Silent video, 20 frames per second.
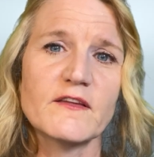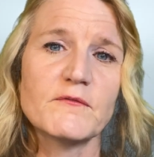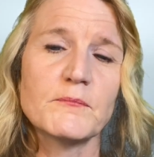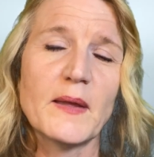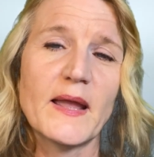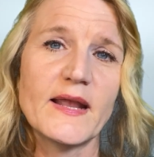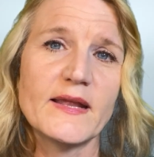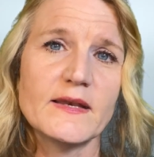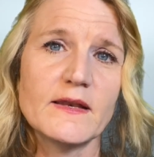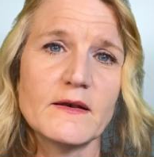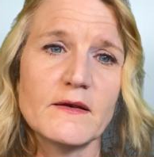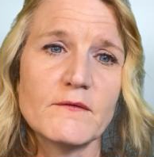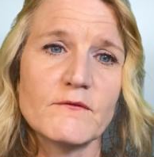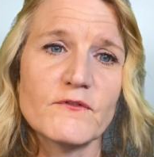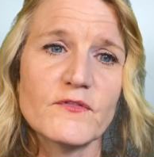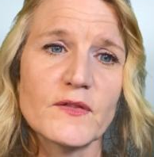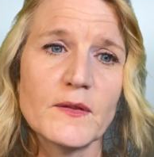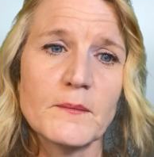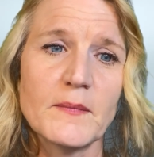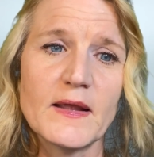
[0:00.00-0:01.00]
pain and
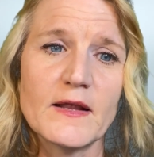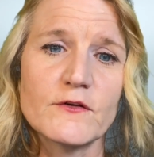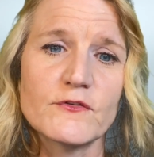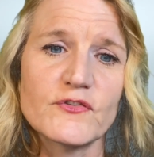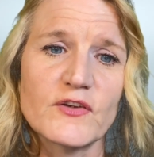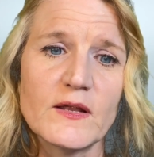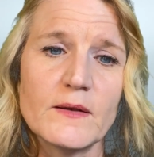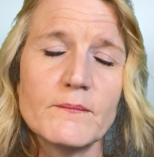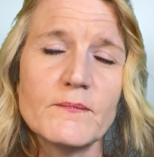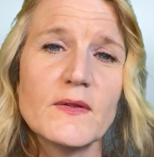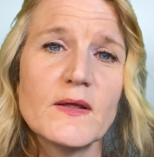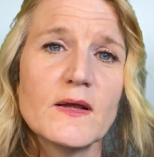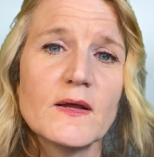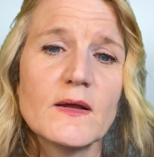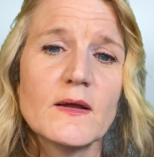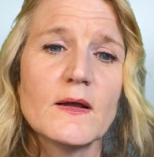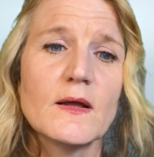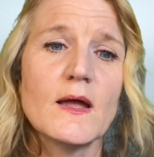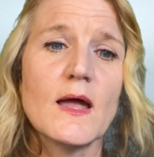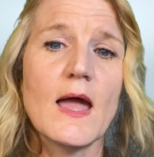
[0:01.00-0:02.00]
inflammation.
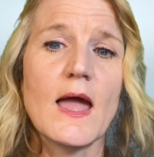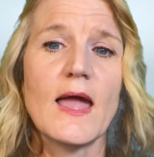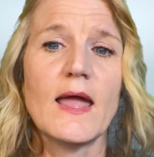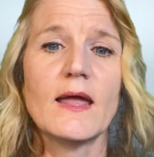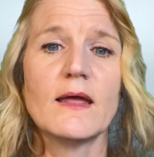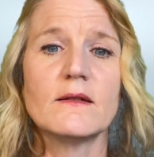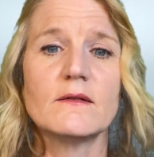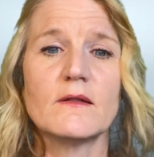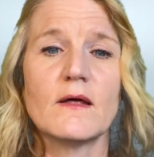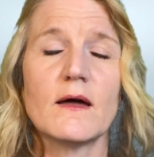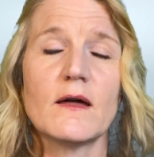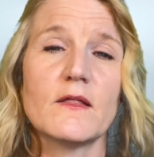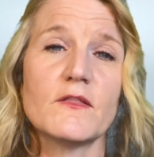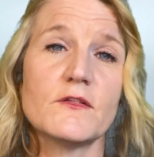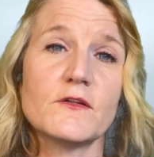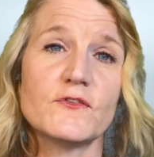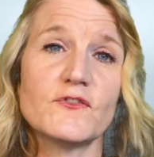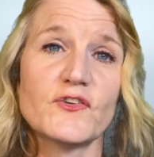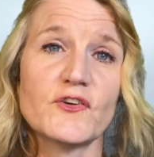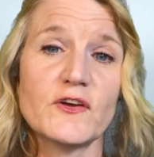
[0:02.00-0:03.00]
And the
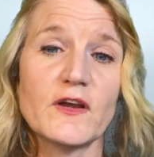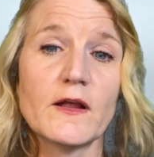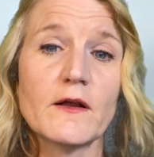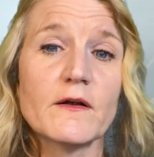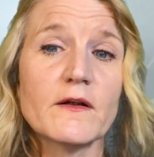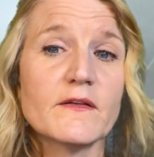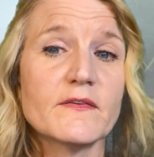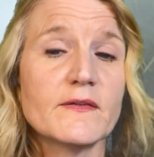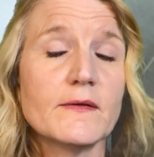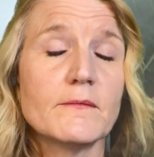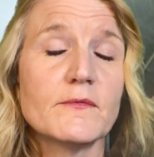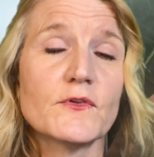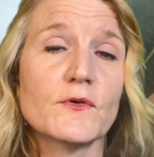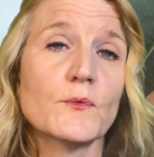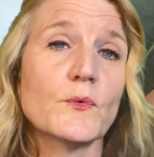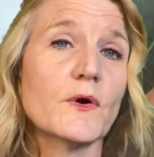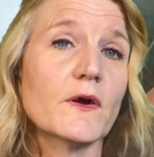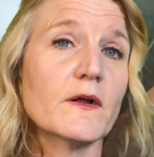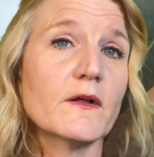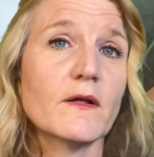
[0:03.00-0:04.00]
generic seems to
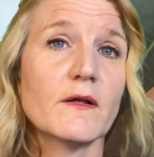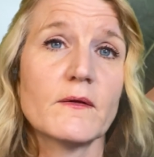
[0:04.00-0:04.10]
work